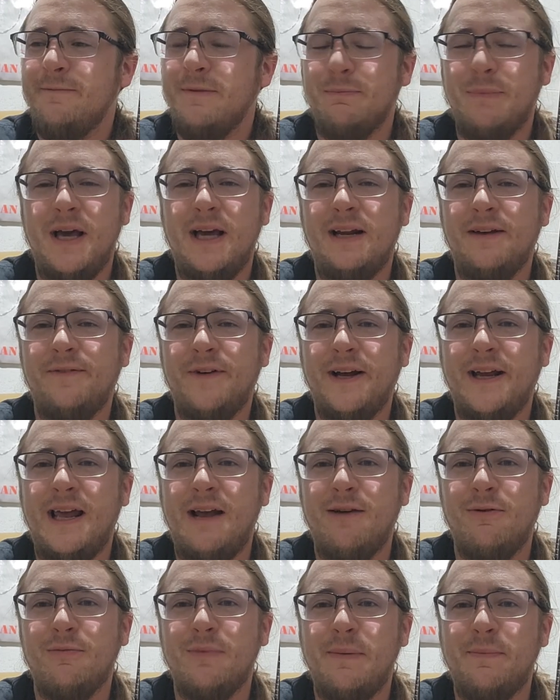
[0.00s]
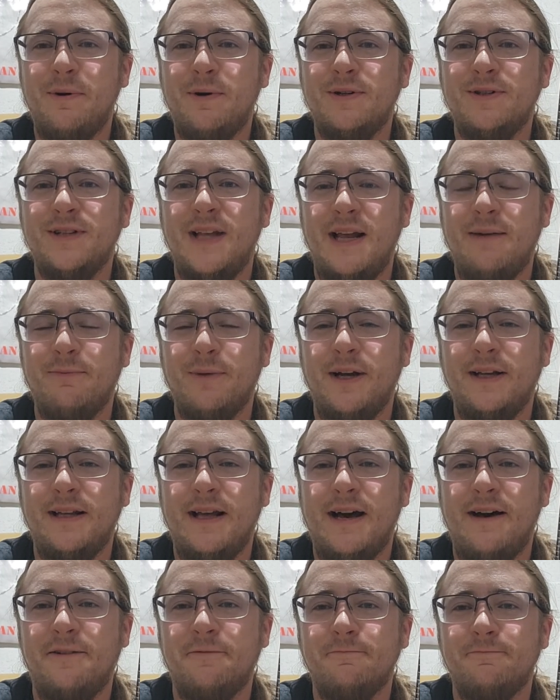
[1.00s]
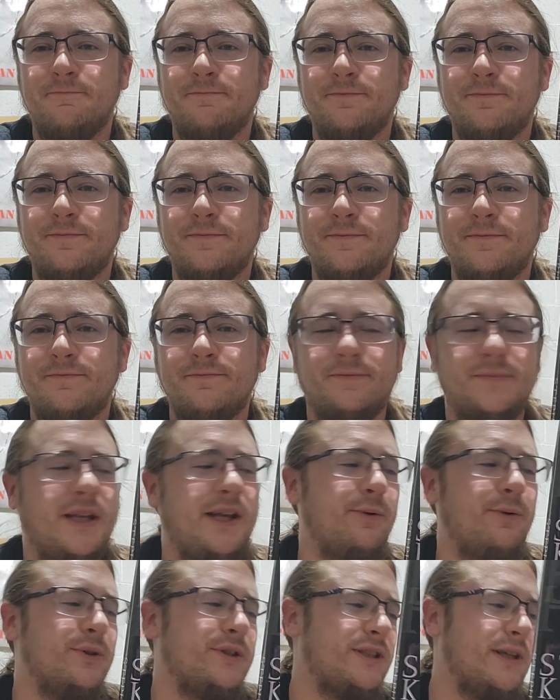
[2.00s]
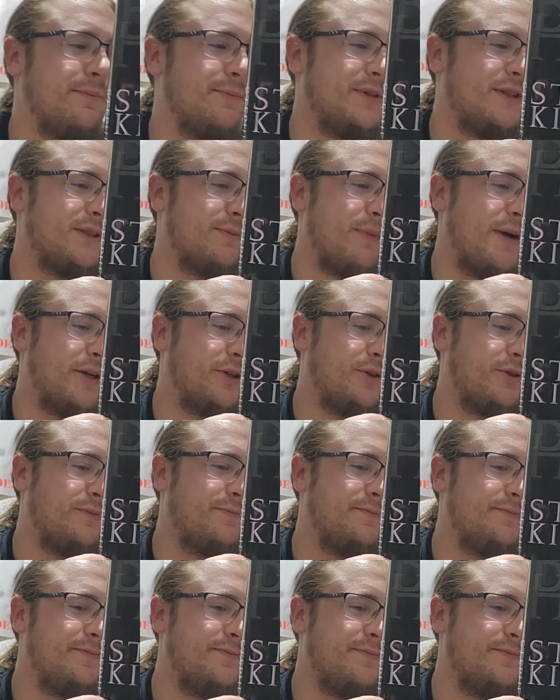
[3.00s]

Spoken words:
Man, if I can't remember his name right now, he was something special.